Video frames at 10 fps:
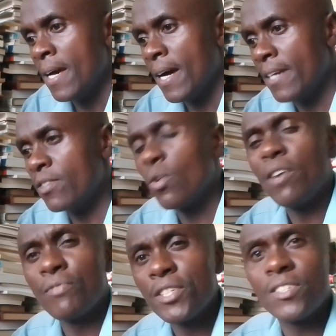and you
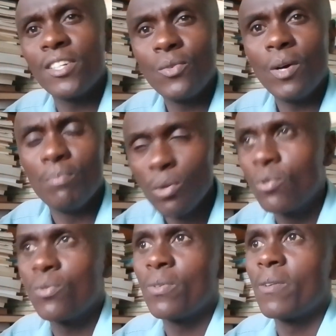have written your
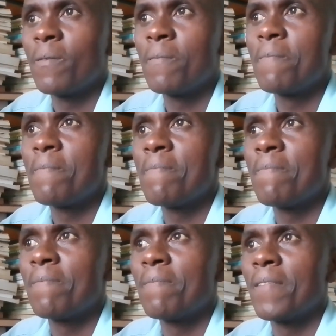book,
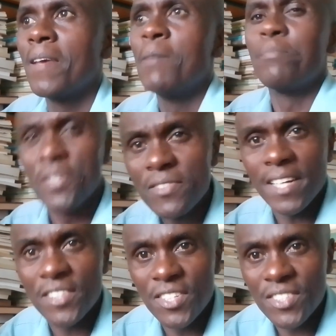please
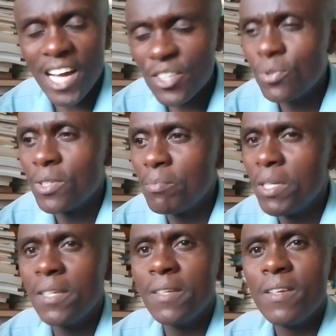get in touch with
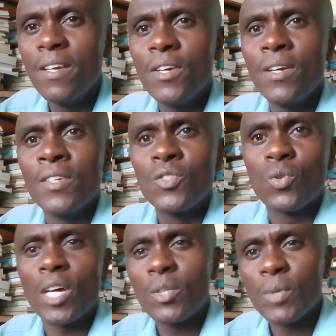me
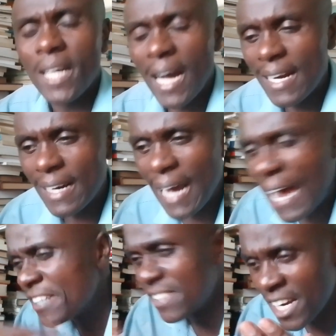so that we can
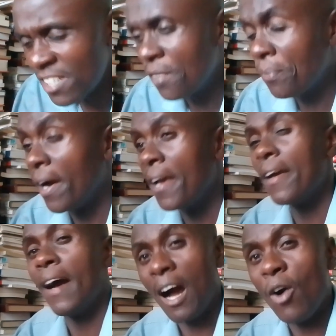
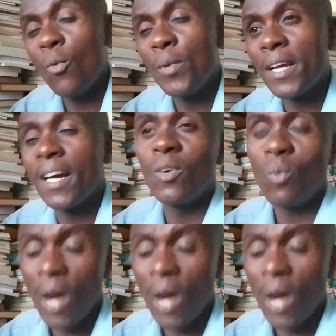identify how we can